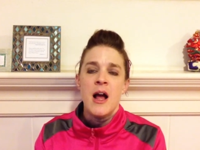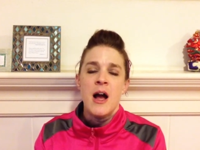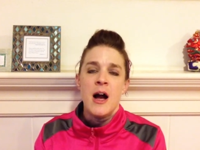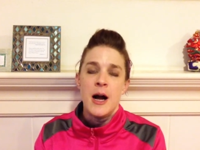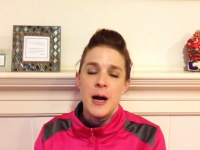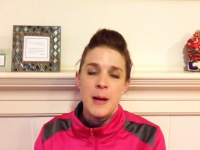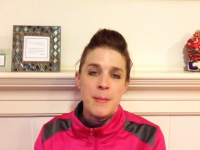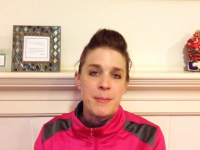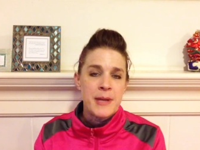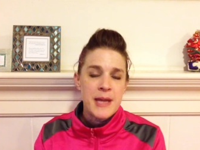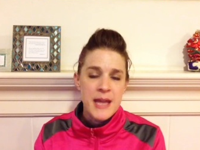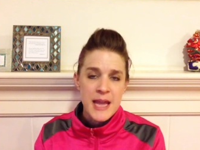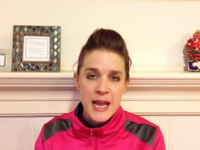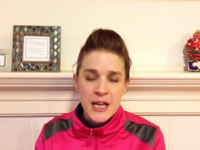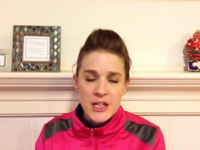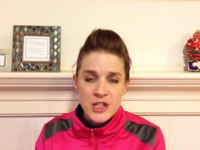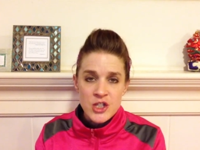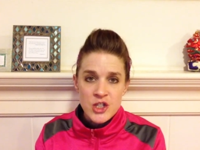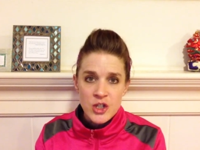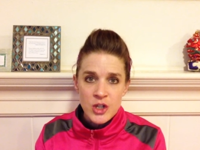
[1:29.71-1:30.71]
um,
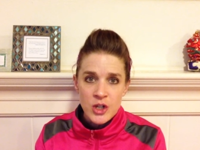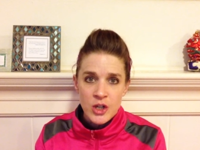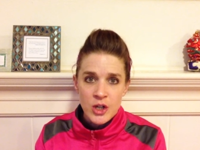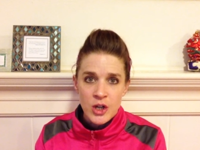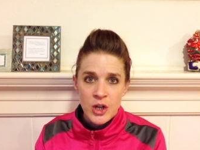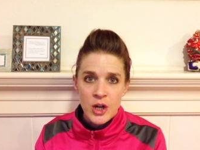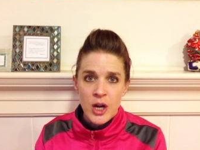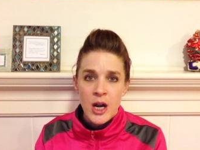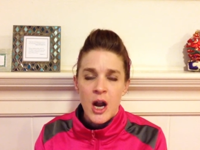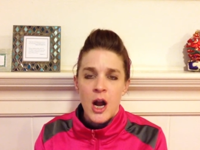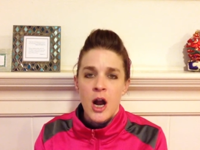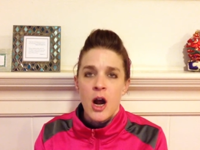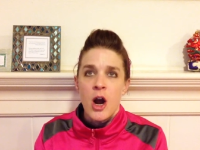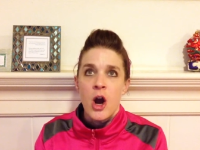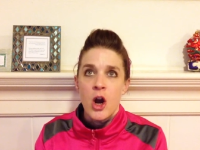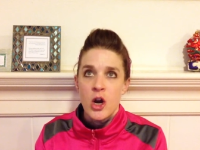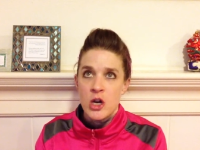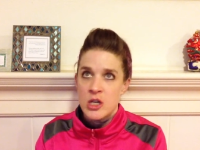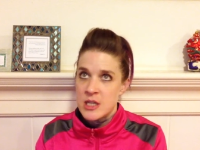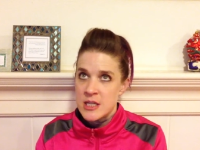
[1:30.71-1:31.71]
cancer,
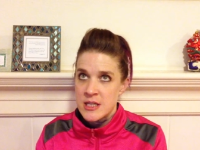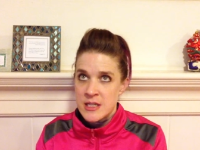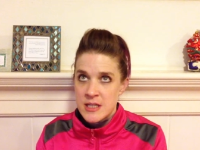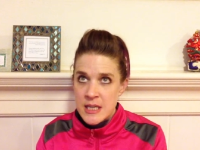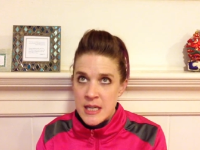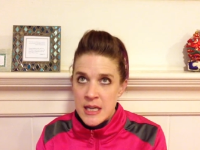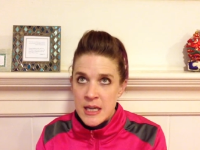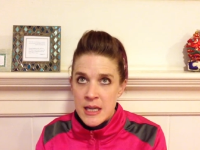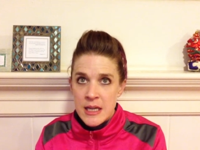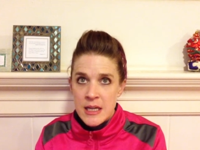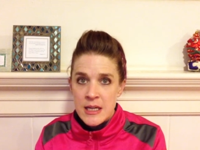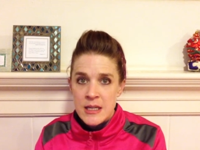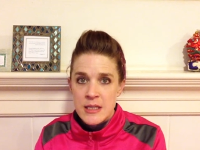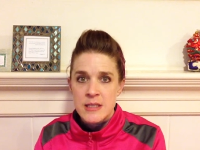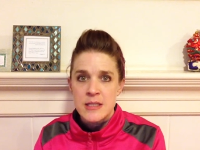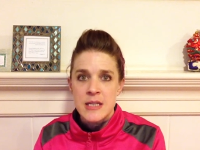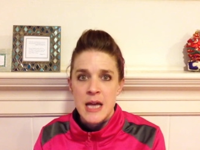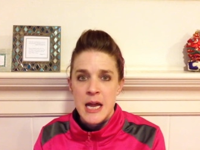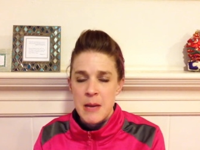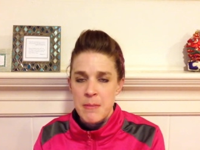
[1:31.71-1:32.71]
heart
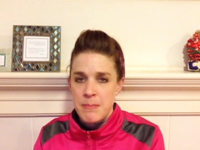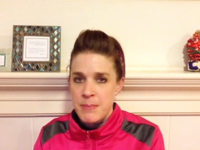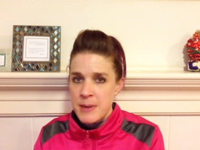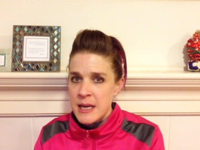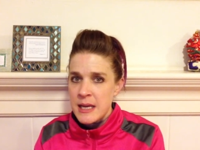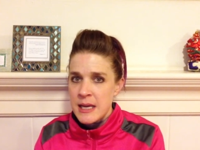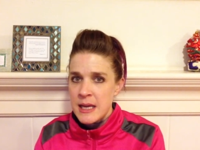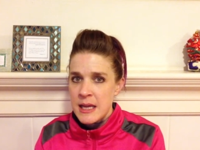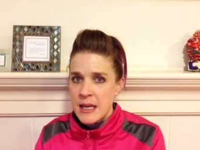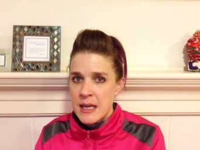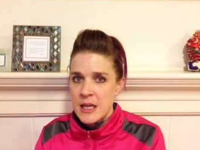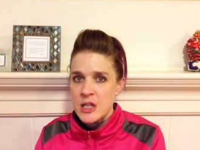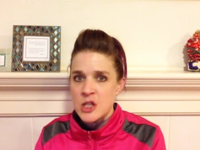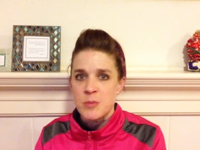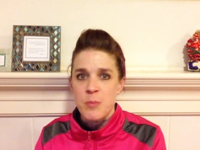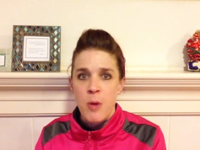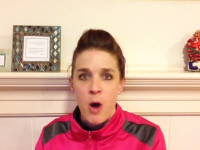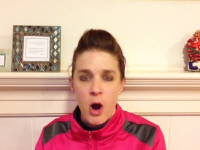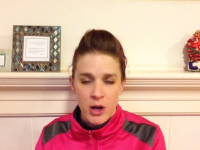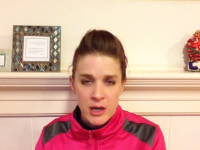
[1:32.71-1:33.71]
disease, diabetes,
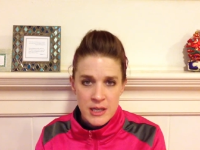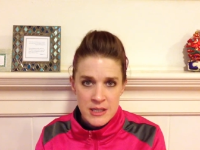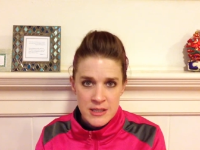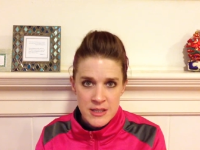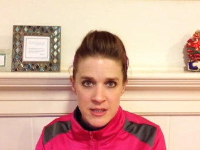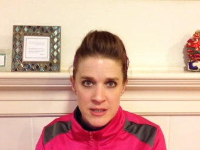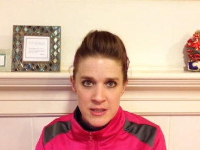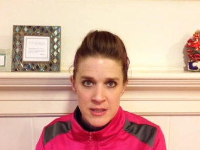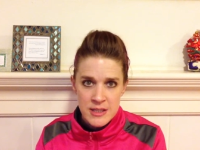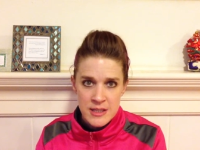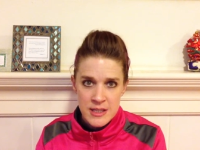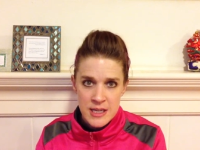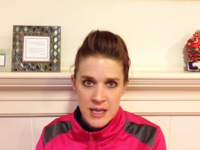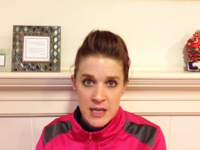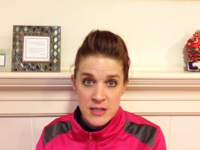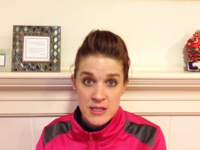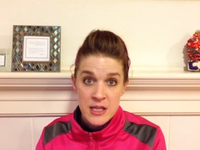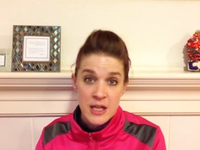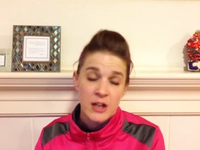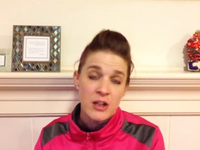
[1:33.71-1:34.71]
Parkinson's
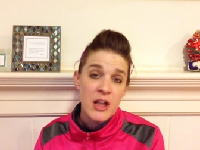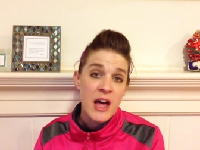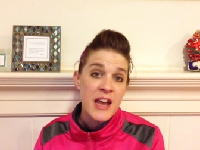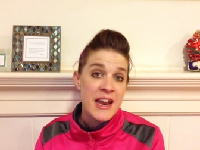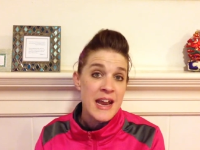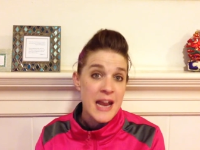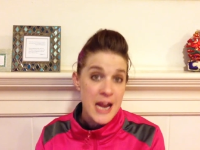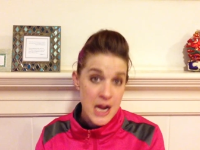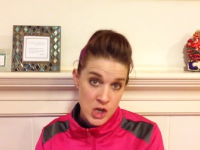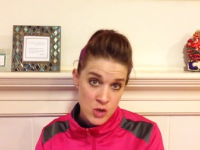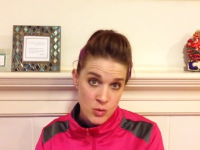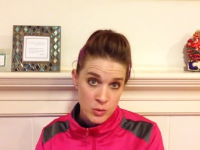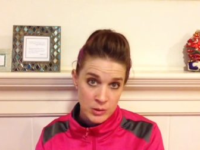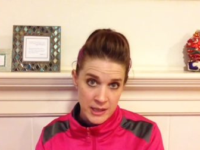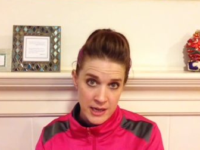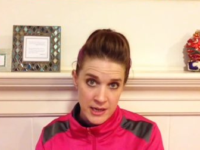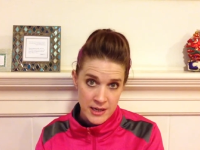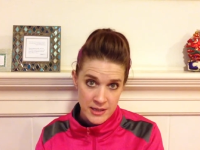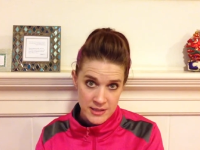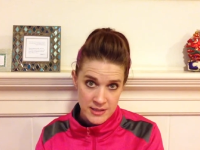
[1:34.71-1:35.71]
disease, and a lot of age
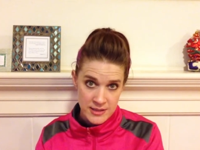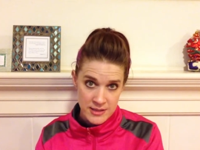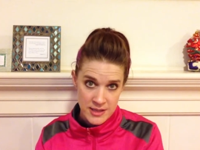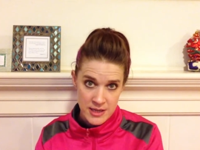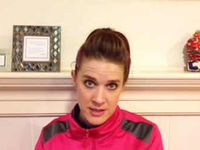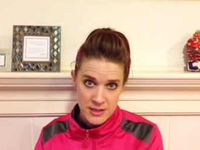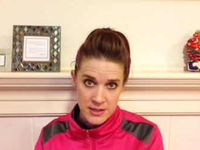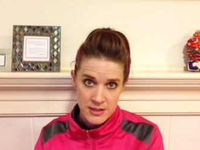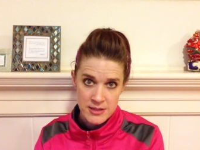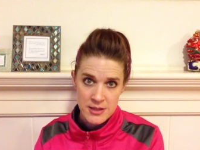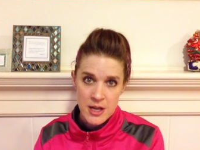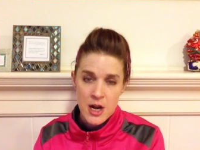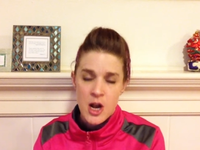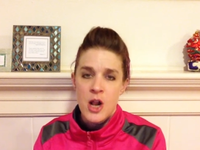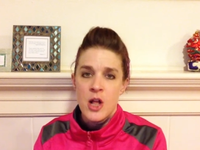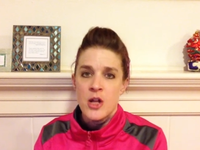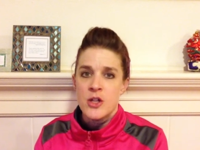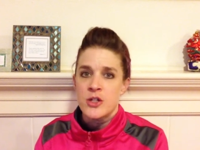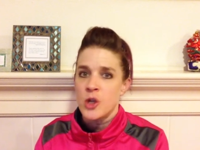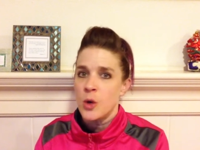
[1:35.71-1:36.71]
related diseases.
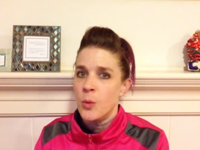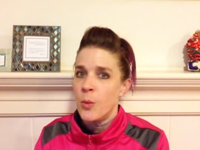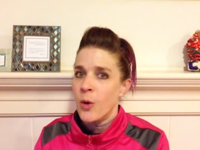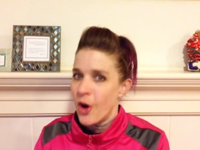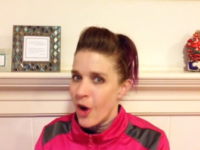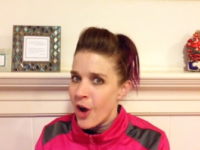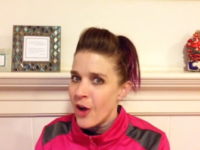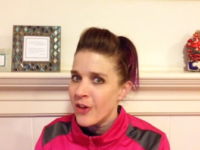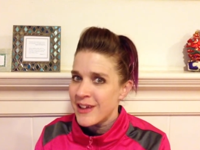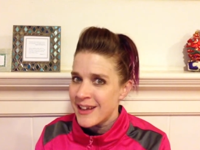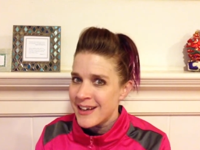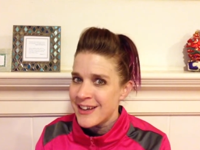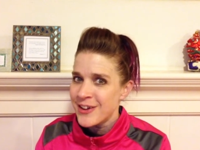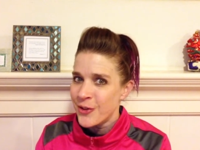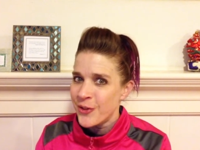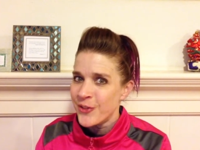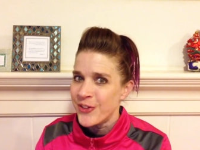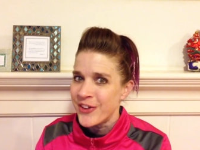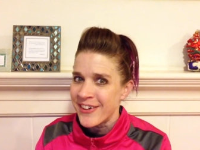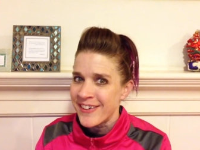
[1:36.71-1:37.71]
So we're all getting
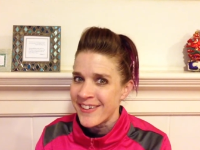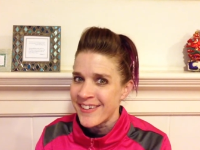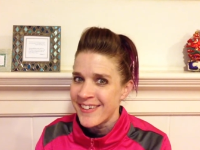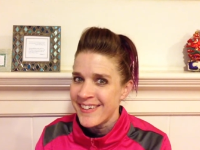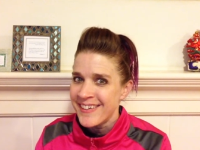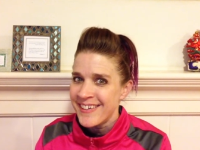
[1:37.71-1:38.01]
older.